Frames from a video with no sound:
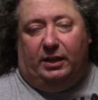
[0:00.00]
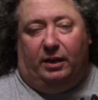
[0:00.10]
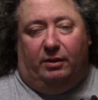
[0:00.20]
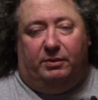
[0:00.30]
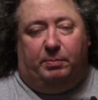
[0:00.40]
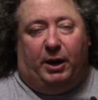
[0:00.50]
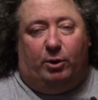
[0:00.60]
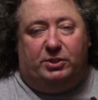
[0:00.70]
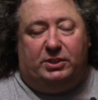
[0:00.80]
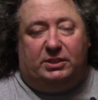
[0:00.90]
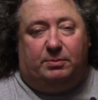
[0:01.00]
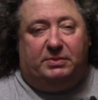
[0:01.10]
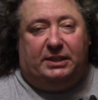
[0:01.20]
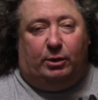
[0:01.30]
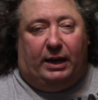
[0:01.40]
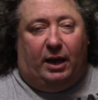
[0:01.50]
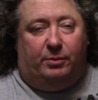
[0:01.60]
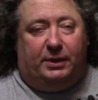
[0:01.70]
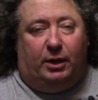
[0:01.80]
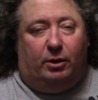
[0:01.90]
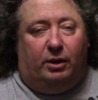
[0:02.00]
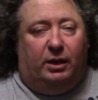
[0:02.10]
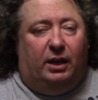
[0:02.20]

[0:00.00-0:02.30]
of the power systems that are out there.